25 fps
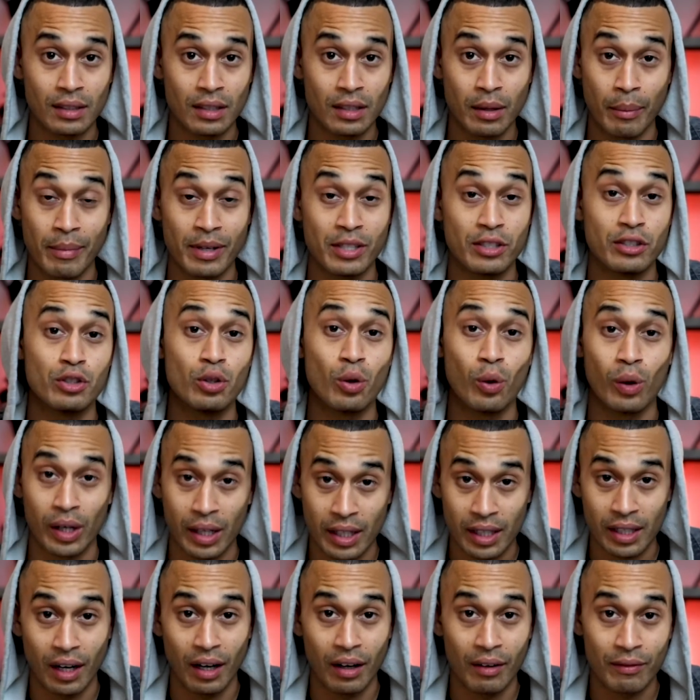The
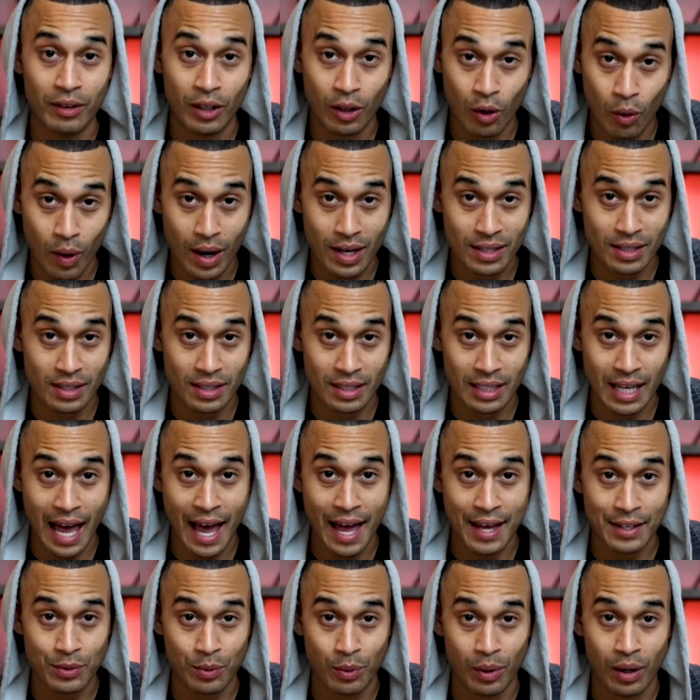majority of the questions
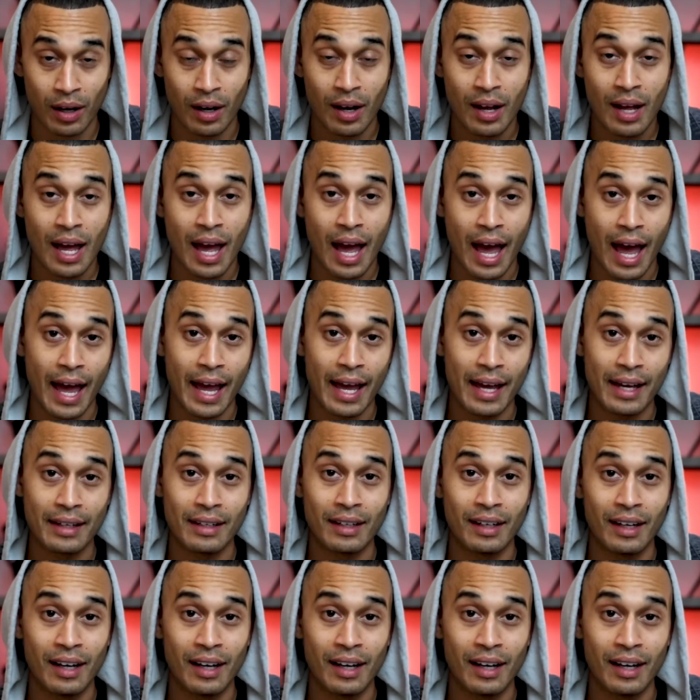asked were, hey,